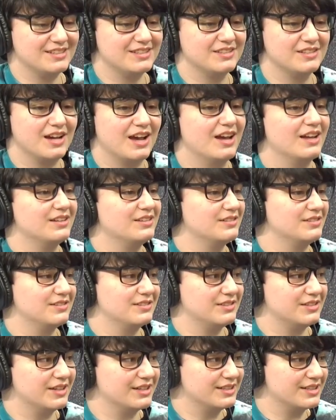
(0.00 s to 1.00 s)
uh,
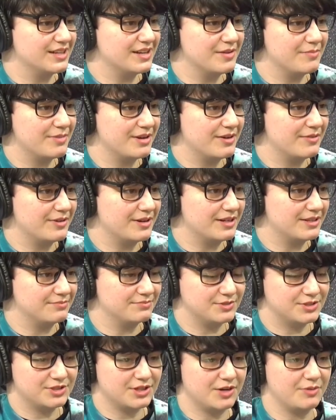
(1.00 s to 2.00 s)
does anybody want to
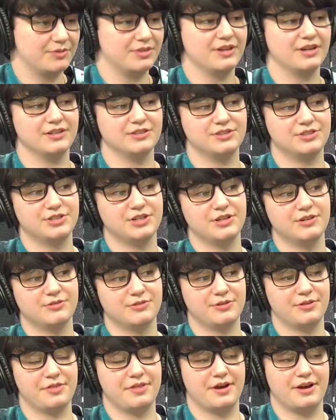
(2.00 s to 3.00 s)
start with their
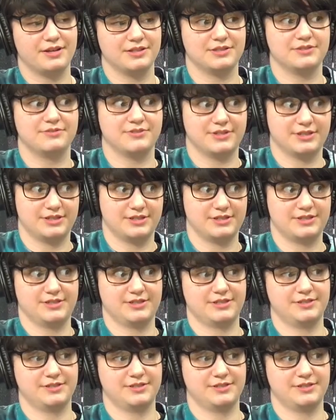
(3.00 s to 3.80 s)
general thoughts first?